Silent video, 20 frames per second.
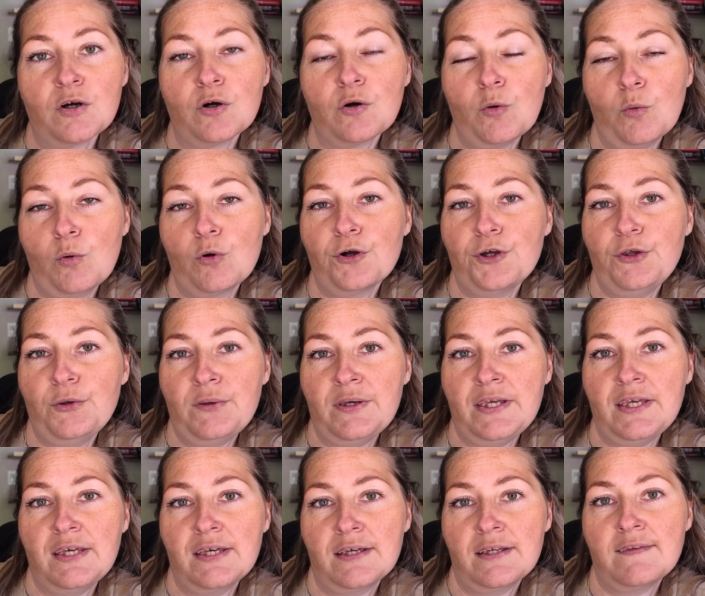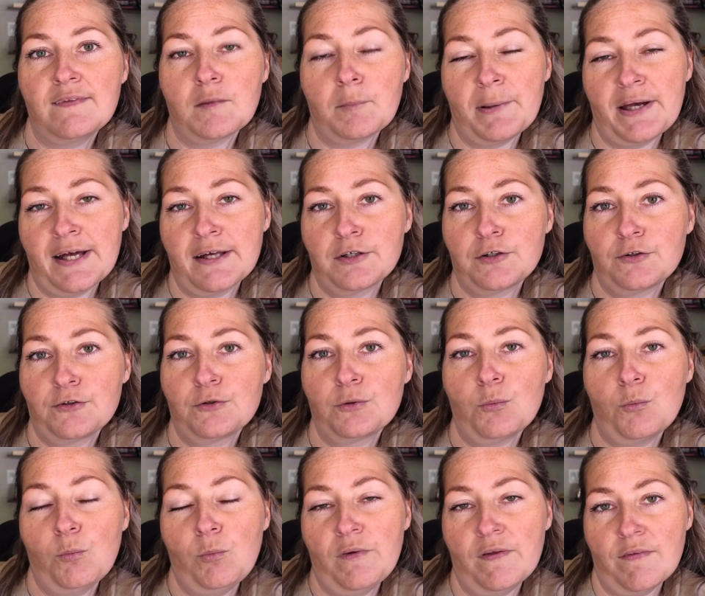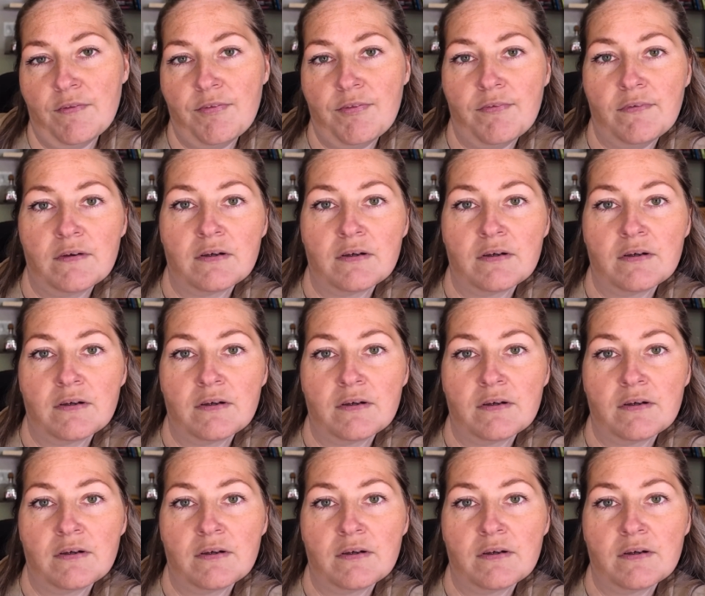or you can get the pattern with